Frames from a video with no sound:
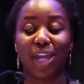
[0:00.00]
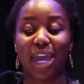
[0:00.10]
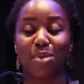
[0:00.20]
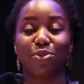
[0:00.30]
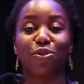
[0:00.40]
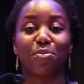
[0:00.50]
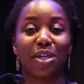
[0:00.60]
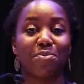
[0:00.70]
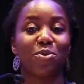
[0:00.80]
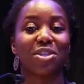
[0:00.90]
camp for
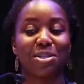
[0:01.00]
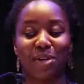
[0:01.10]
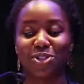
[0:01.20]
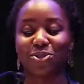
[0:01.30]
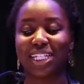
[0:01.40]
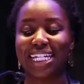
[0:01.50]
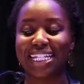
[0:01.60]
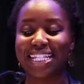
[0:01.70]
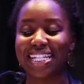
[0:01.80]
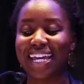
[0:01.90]
people with special needs.